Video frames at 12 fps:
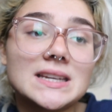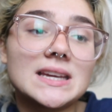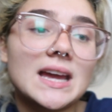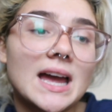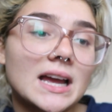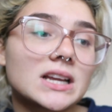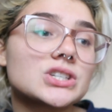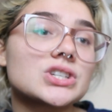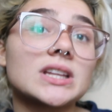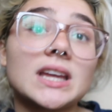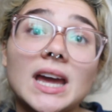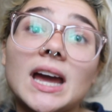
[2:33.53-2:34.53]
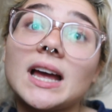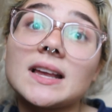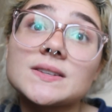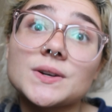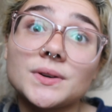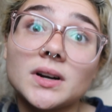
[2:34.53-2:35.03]
He actually
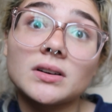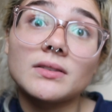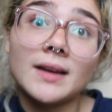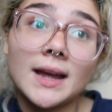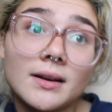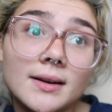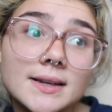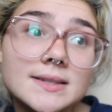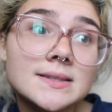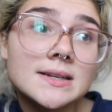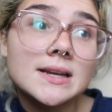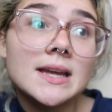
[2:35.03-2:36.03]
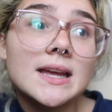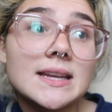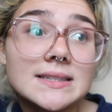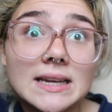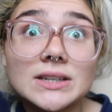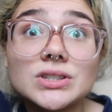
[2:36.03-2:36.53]
has coronavirus.
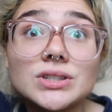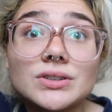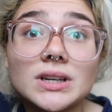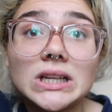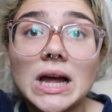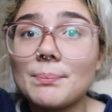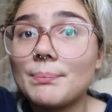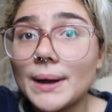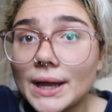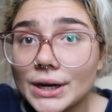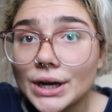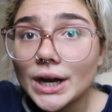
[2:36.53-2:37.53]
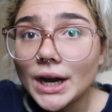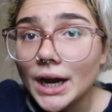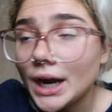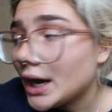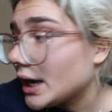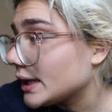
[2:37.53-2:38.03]
He's actually doing a lot better.
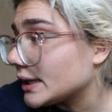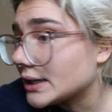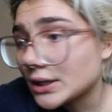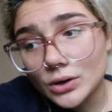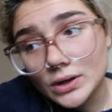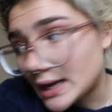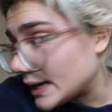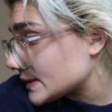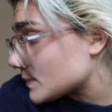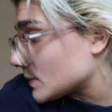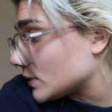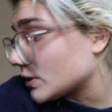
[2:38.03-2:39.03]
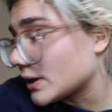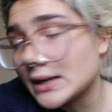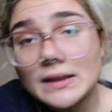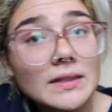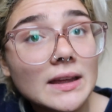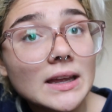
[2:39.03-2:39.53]
He didn't go to the hospital or
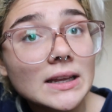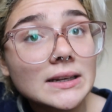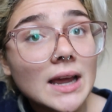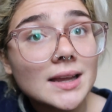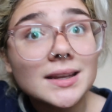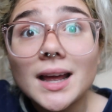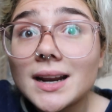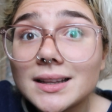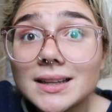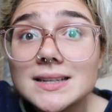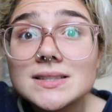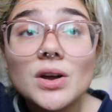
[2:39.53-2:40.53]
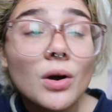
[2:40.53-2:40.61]
anything, not yet at least.